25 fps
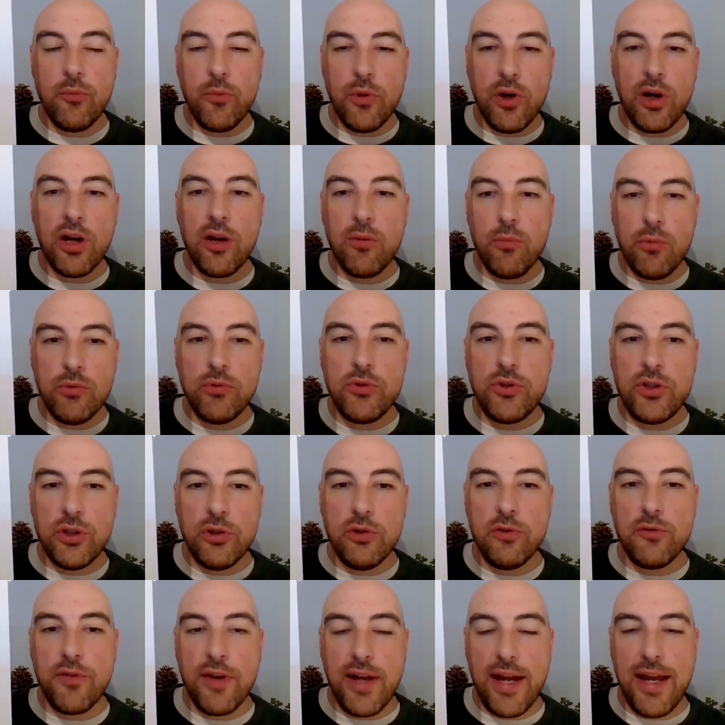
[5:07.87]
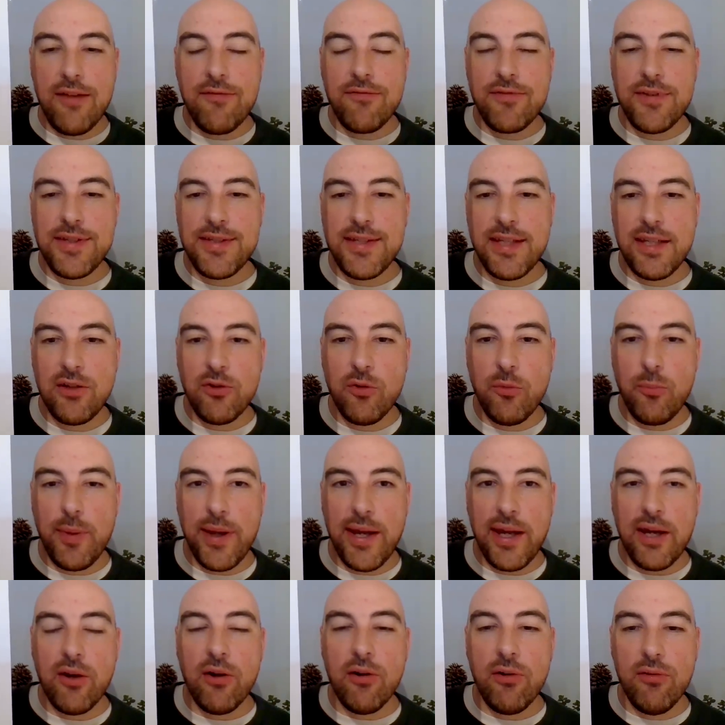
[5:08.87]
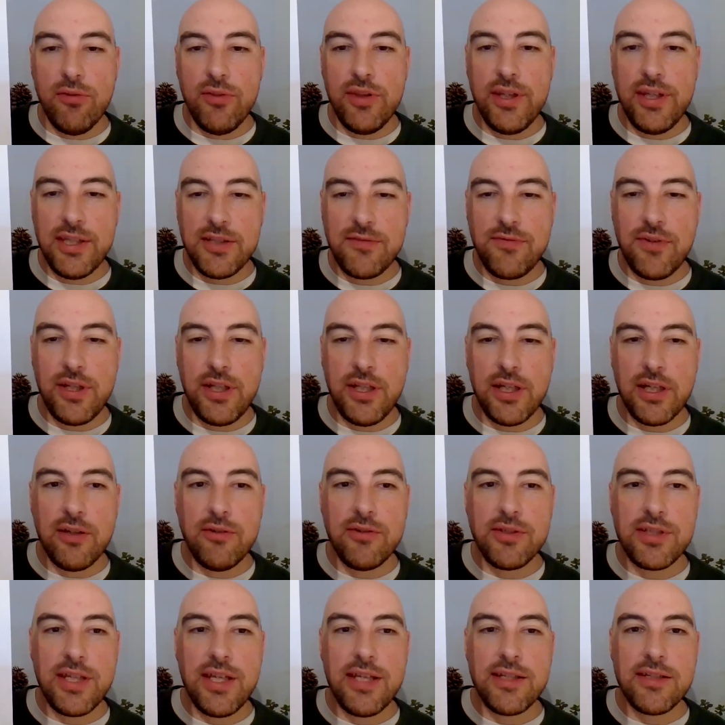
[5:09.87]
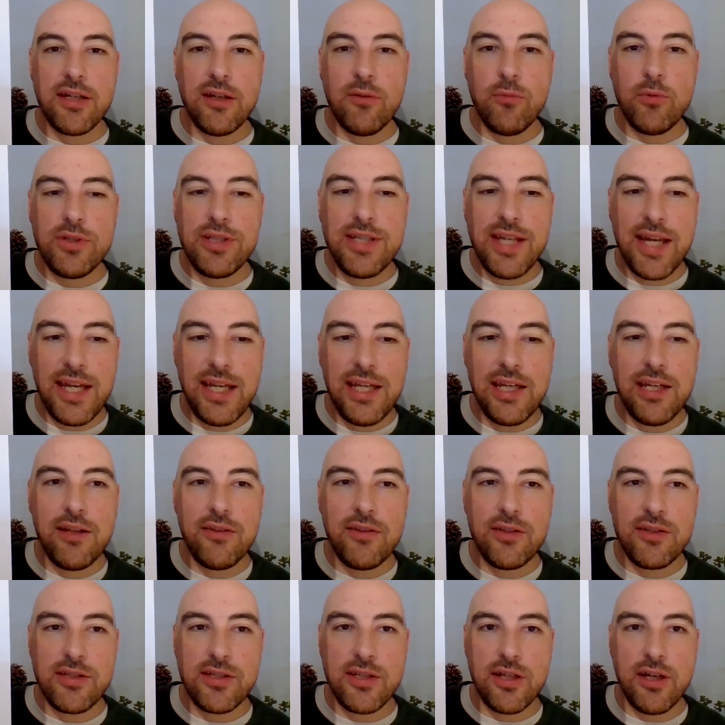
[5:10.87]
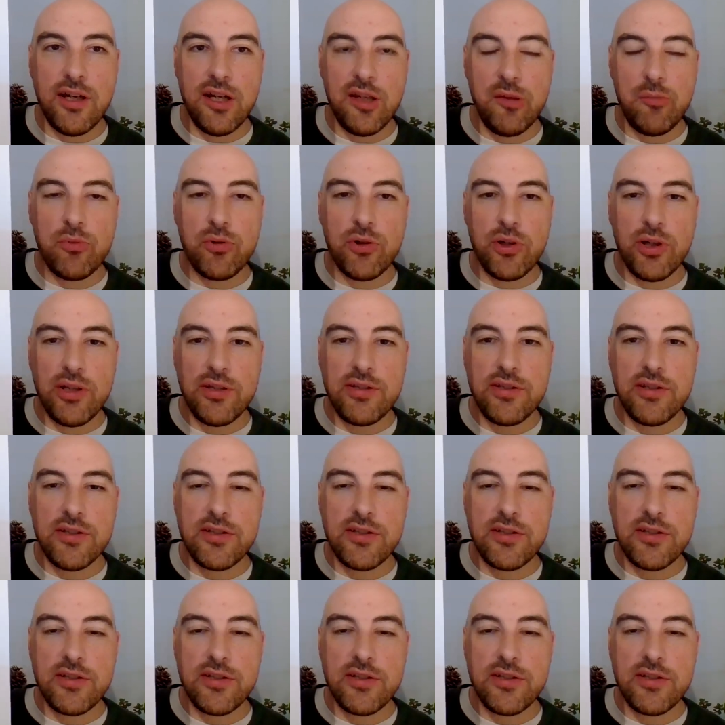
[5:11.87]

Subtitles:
what I will do for every single bet on these videos is I will take the starting price.